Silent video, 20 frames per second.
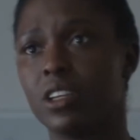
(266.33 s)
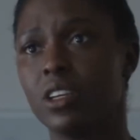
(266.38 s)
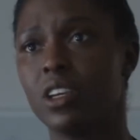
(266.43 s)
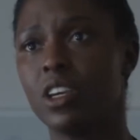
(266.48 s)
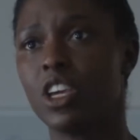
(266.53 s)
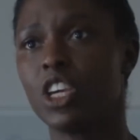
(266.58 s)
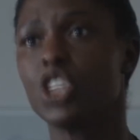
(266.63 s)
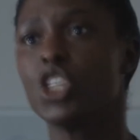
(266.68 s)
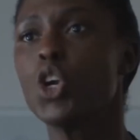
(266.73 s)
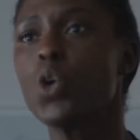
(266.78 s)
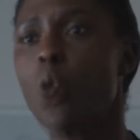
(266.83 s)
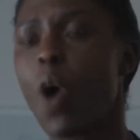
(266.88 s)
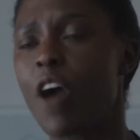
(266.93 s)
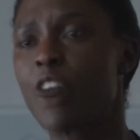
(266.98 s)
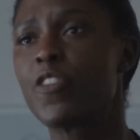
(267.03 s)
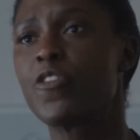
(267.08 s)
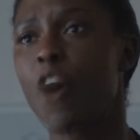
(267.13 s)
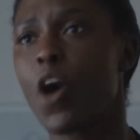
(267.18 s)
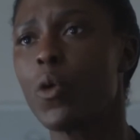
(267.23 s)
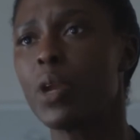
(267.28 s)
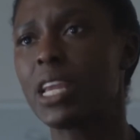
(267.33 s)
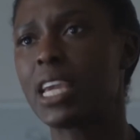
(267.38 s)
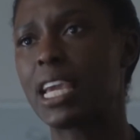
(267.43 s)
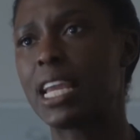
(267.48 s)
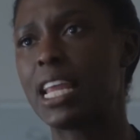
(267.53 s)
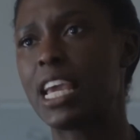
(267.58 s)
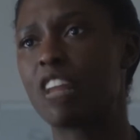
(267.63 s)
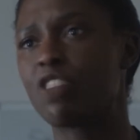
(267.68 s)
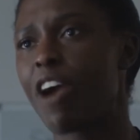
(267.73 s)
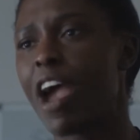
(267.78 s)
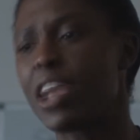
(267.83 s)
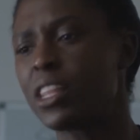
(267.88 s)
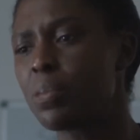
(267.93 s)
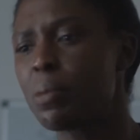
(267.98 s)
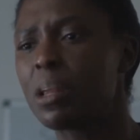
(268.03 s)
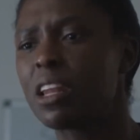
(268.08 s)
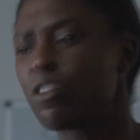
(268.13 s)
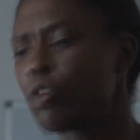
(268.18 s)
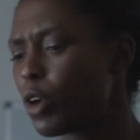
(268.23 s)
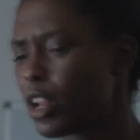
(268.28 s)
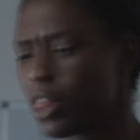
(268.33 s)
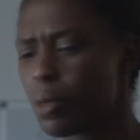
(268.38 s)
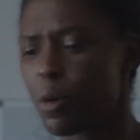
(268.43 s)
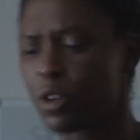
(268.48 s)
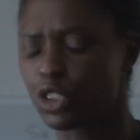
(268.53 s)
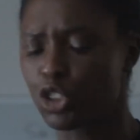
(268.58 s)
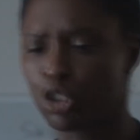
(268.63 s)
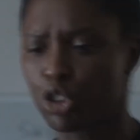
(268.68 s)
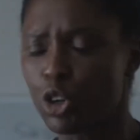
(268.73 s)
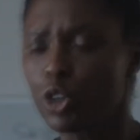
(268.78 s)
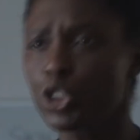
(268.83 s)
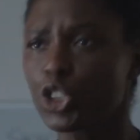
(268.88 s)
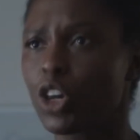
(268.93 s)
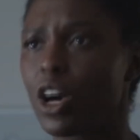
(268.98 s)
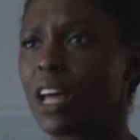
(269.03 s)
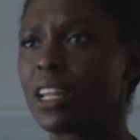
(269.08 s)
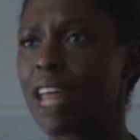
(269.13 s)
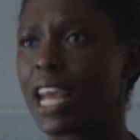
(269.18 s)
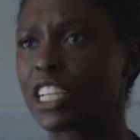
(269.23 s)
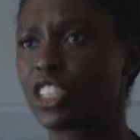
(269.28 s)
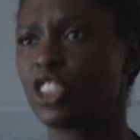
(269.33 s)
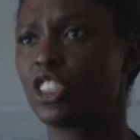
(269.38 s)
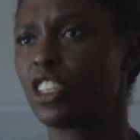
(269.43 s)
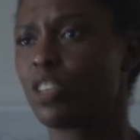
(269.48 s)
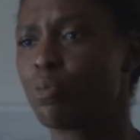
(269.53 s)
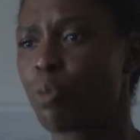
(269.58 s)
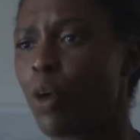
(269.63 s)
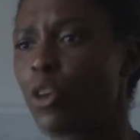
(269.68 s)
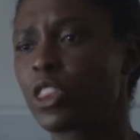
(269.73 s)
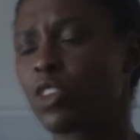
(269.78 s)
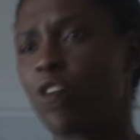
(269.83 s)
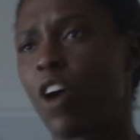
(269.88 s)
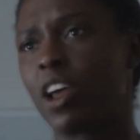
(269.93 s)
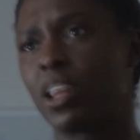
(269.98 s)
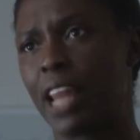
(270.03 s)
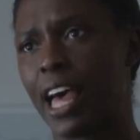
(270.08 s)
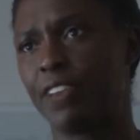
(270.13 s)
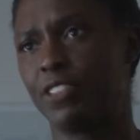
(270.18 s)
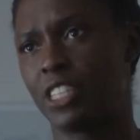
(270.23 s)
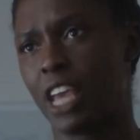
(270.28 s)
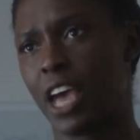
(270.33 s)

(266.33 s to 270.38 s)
and not really diving deeper into it. And I would like to see a little more